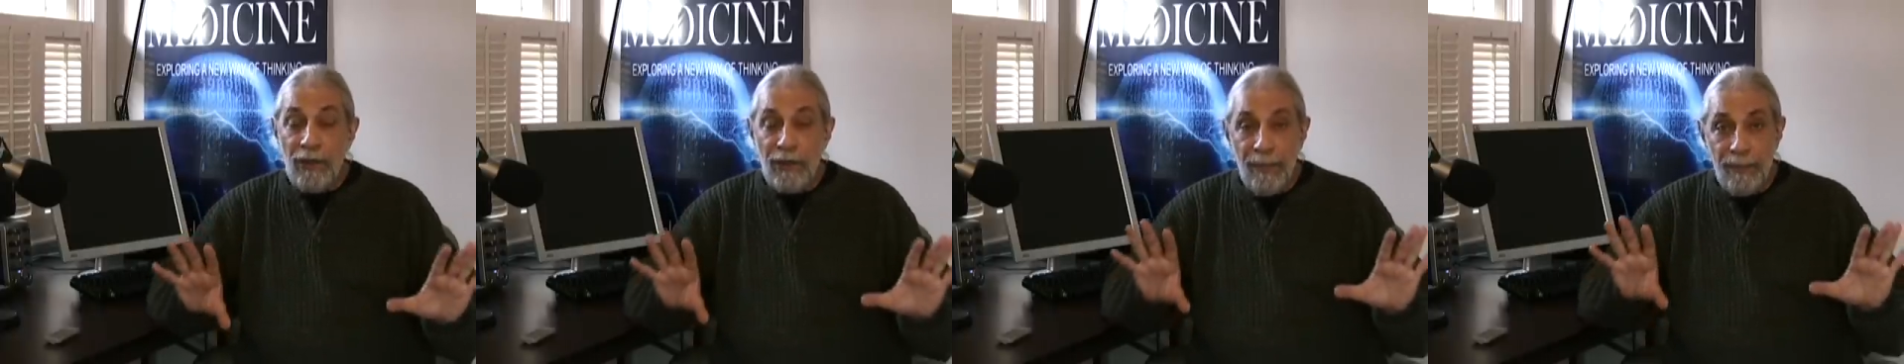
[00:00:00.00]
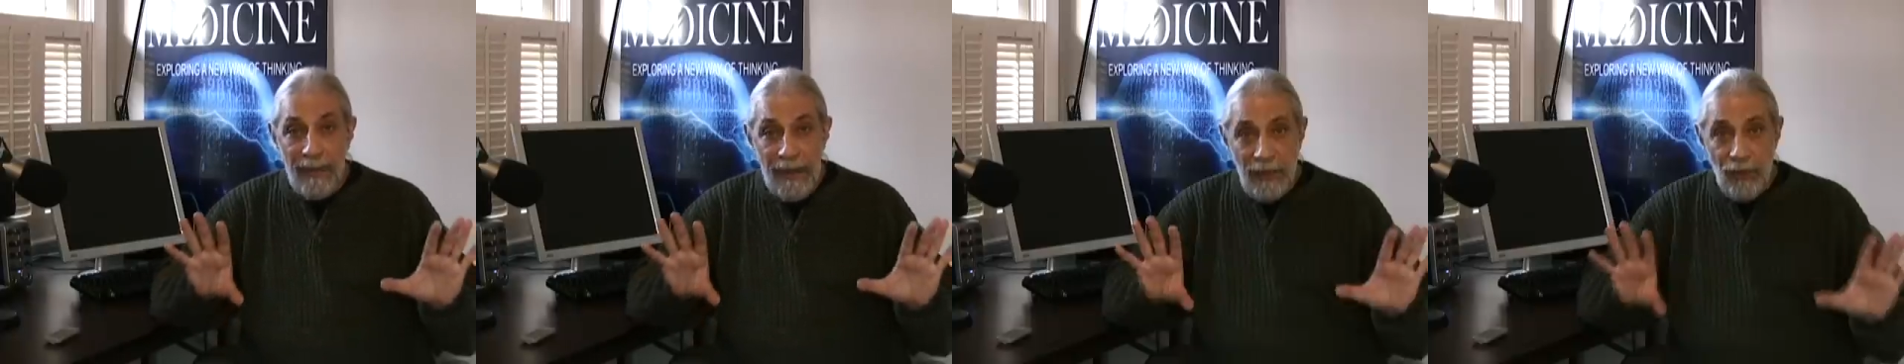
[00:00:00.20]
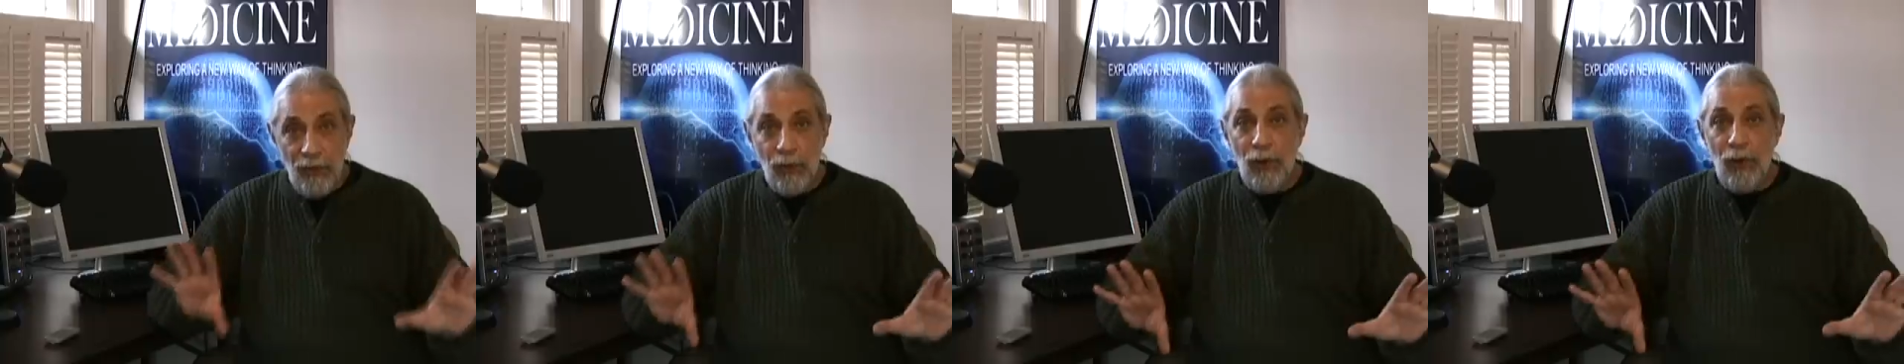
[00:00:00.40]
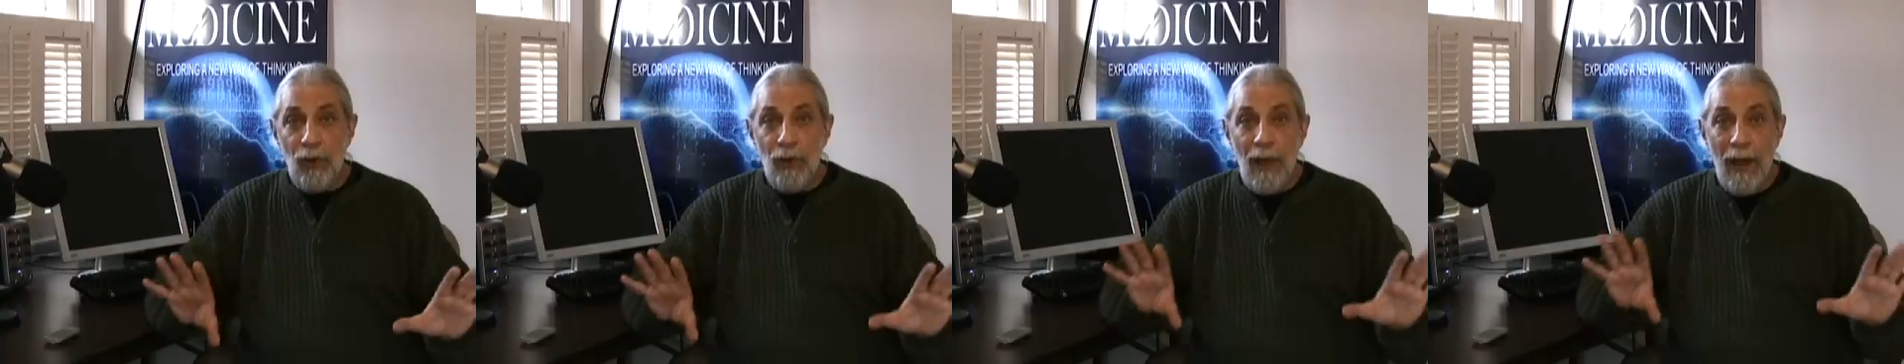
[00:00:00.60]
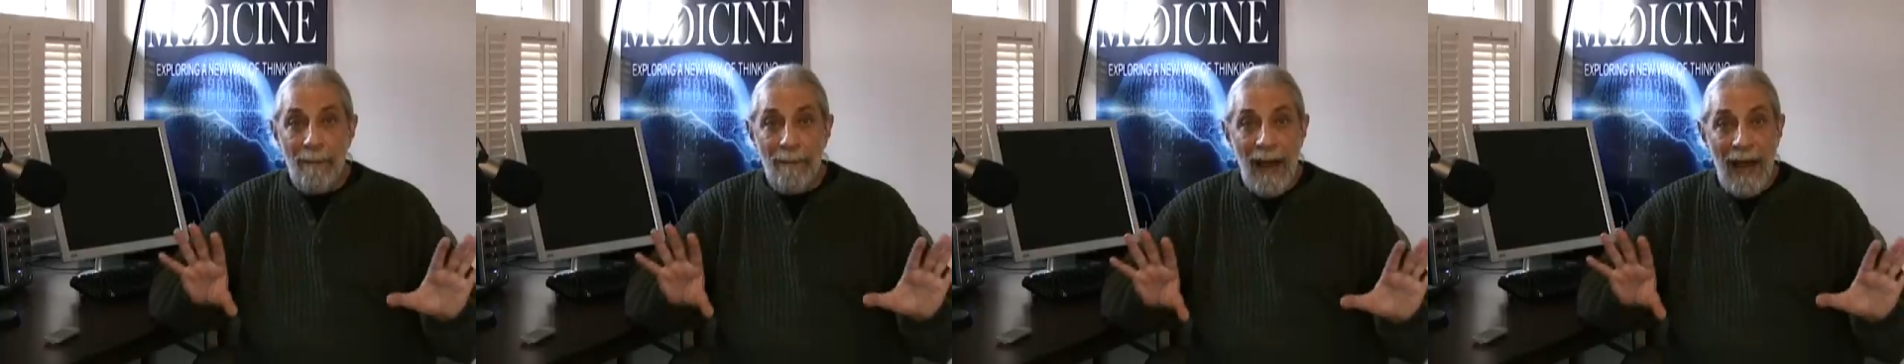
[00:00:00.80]
to be
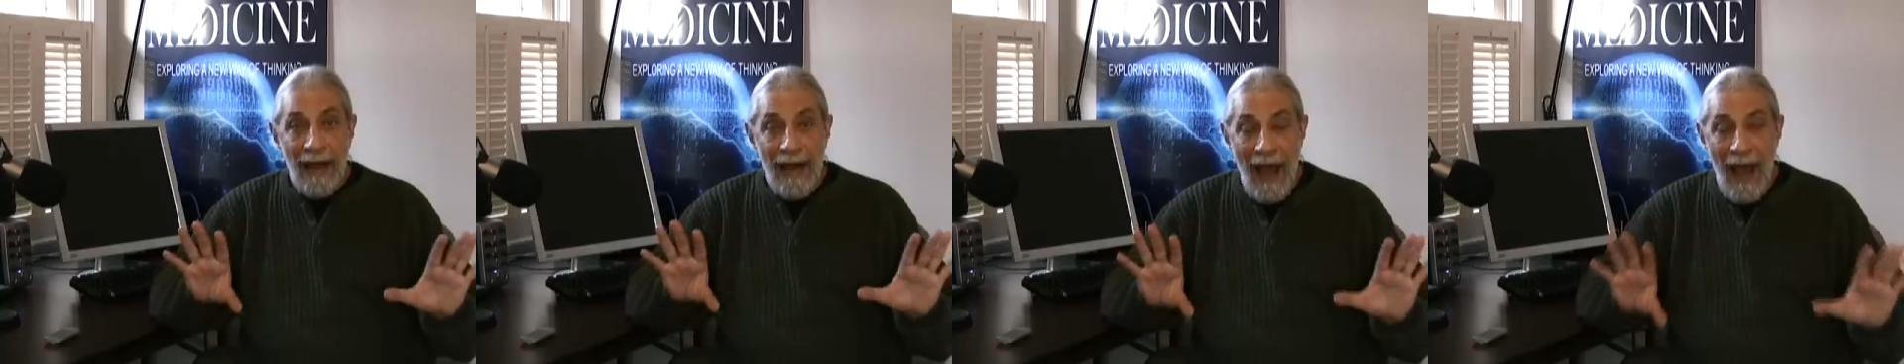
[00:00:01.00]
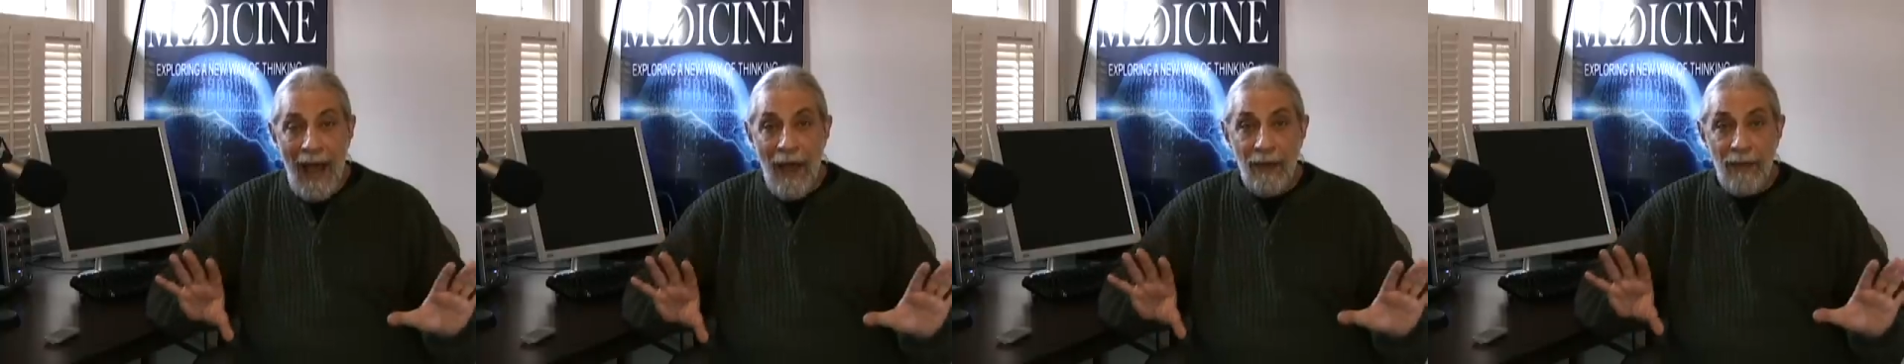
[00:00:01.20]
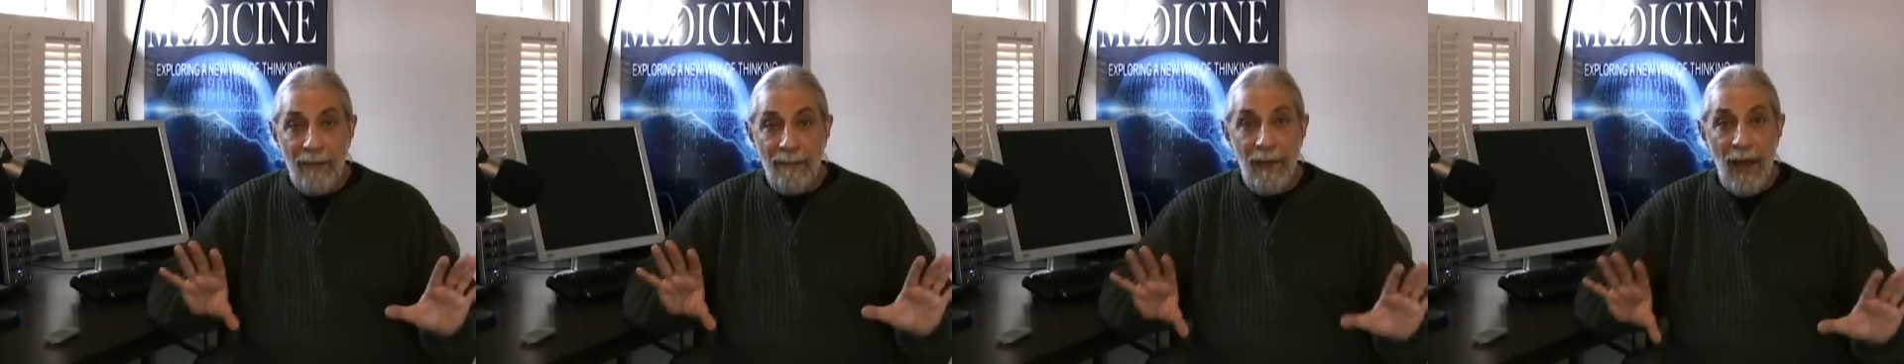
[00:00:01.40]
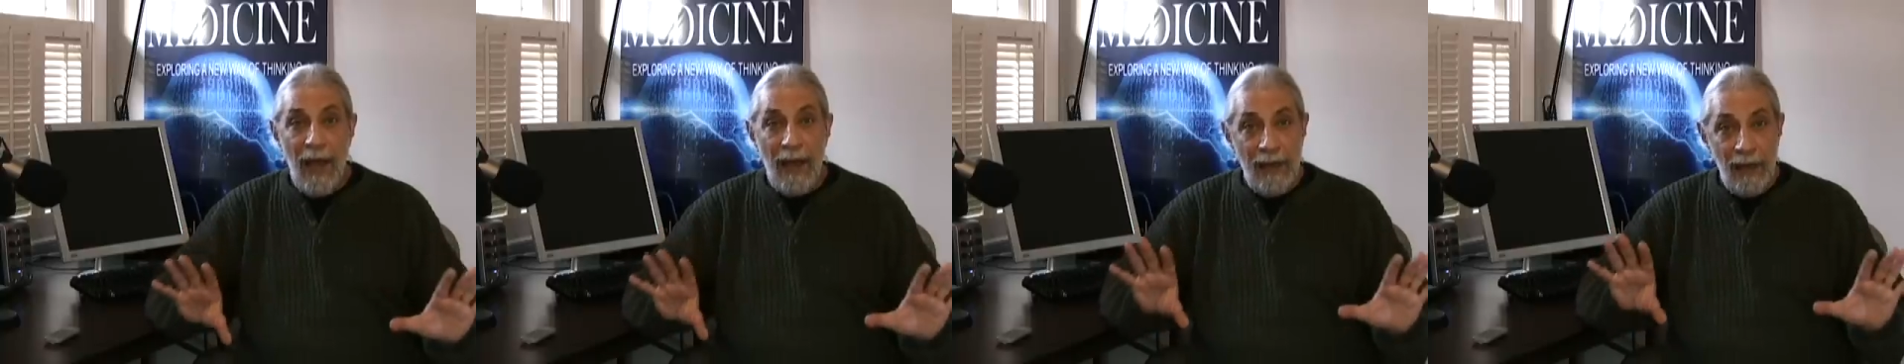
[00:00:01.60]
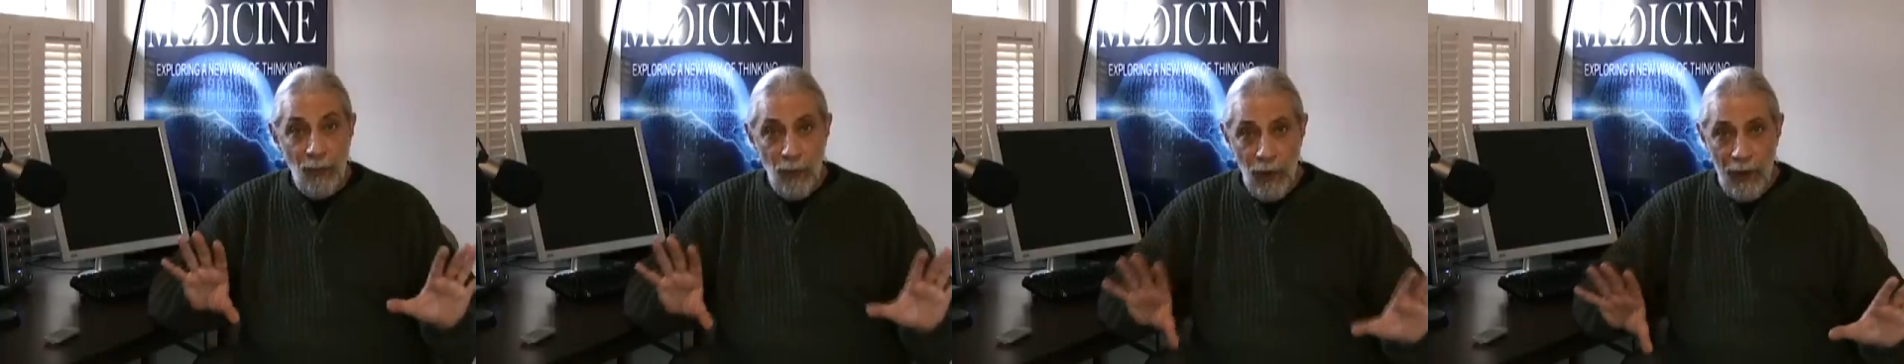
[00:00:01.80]
true about how the
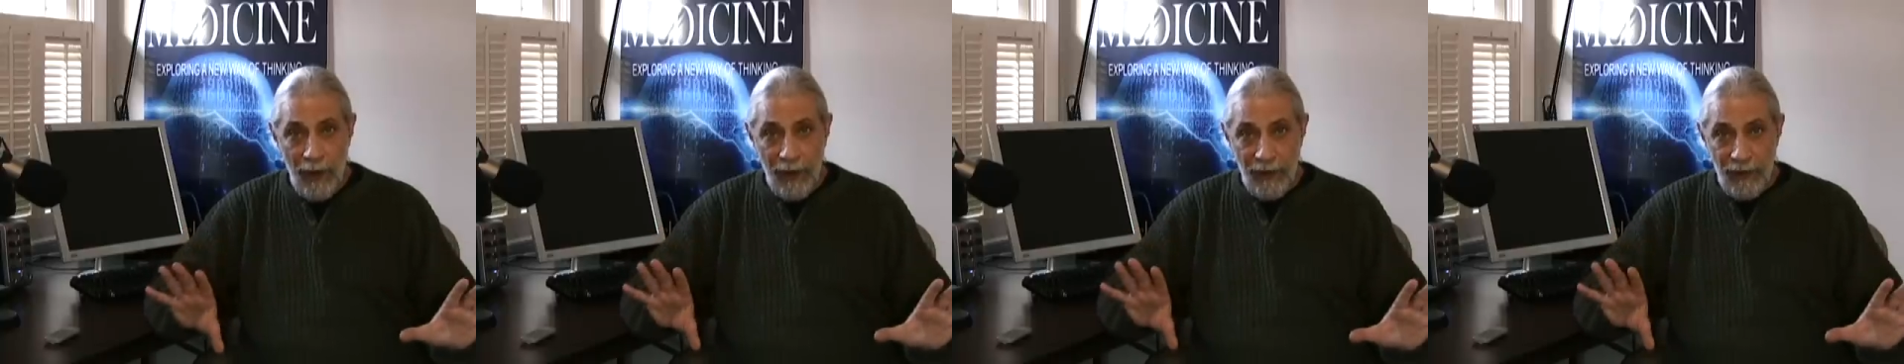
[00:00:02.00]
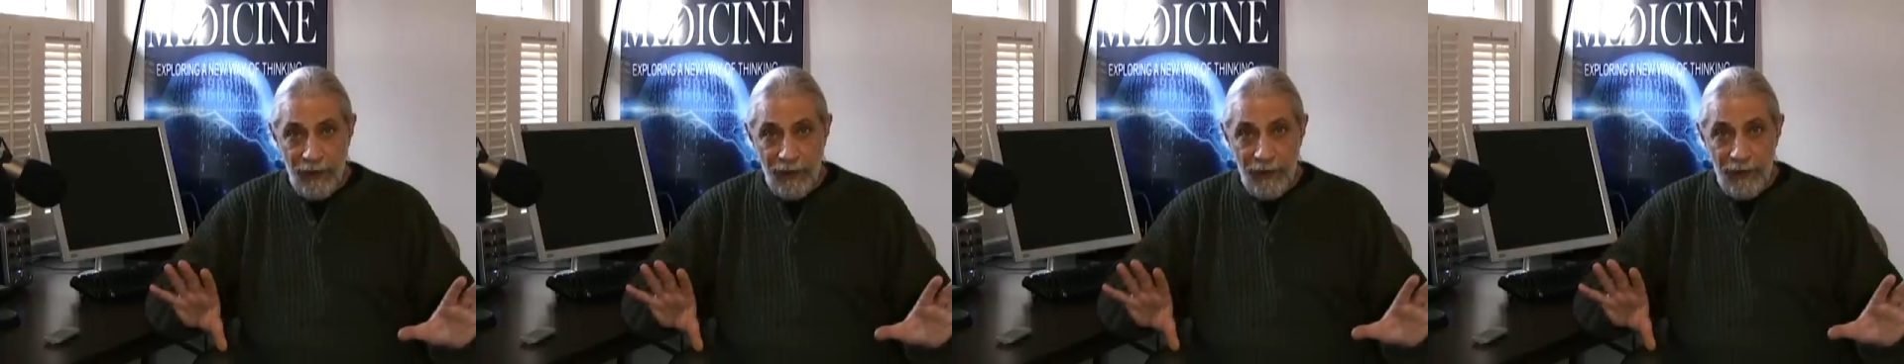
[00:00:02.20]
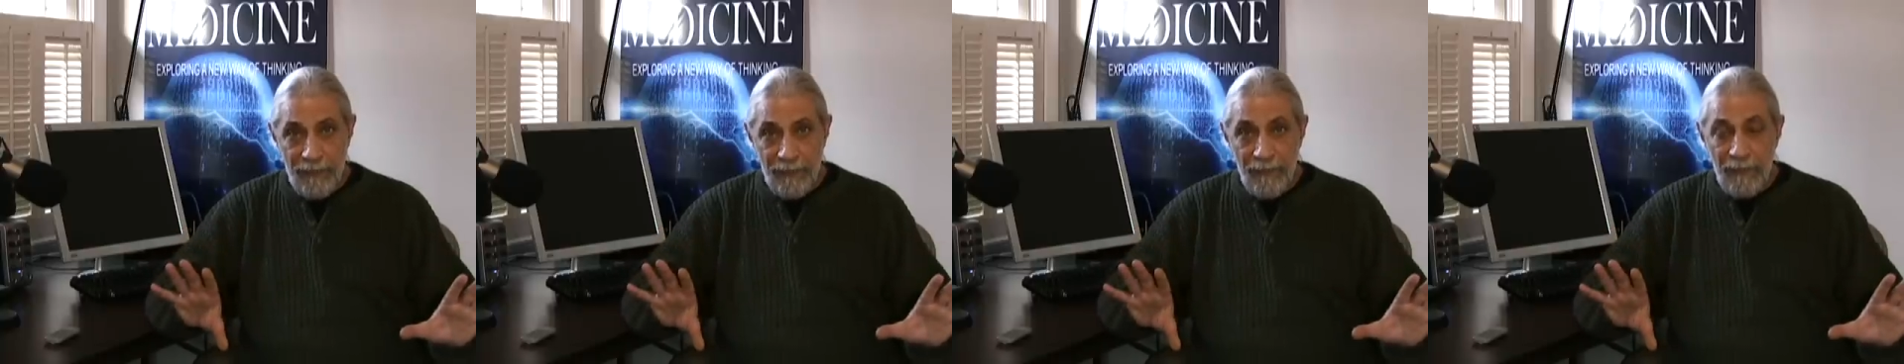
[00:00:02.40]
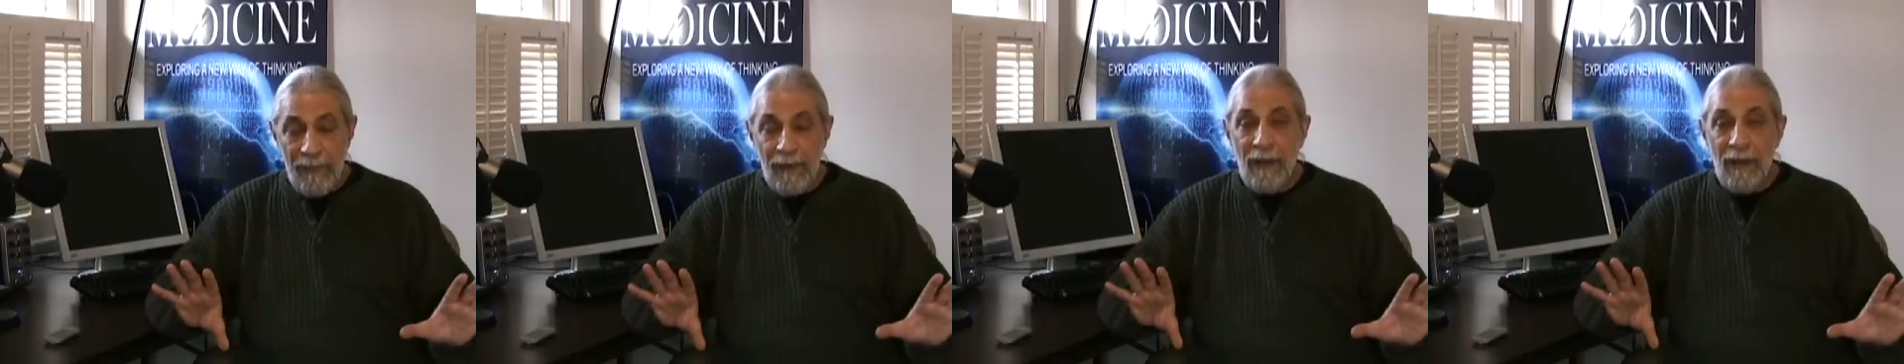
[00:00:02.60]
body works.